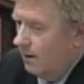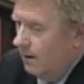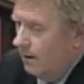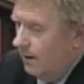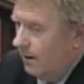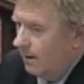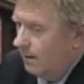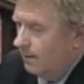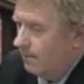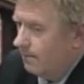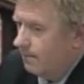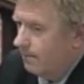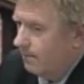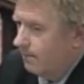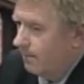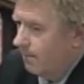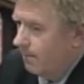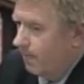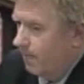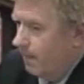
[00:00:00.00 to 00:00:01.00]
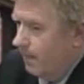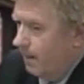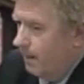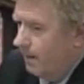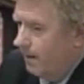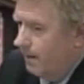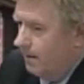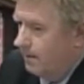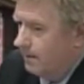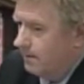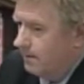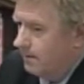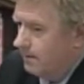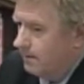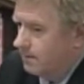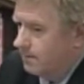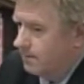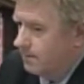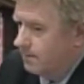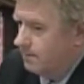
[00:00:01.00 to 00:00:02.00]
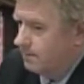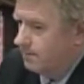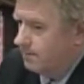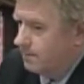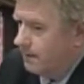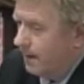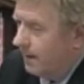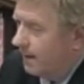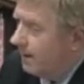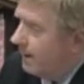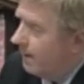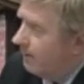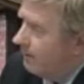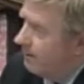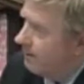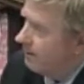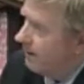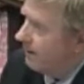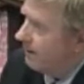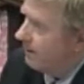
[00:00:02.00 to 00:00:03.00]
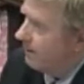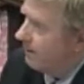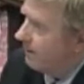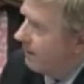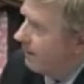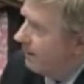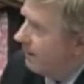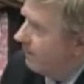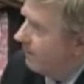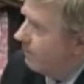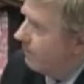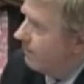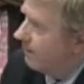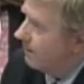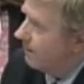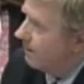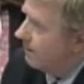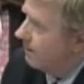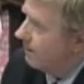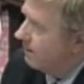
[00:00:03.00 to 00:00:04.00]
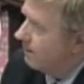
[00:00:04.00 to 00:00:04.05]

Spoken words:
But I did everything that my government